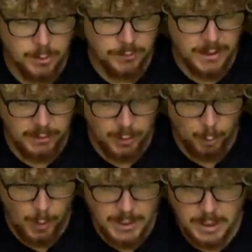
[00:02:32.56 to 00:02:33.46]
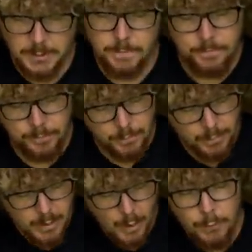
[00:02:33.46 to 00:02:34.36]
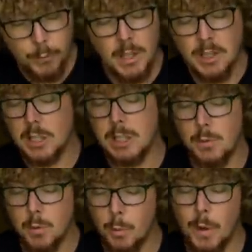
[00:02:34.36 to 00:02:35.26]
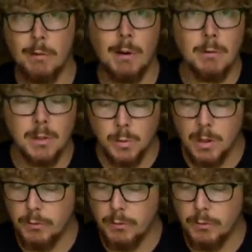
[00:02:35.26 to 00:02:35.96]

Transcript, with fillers: sort of near your waist. Fully adjustable all the way around as well.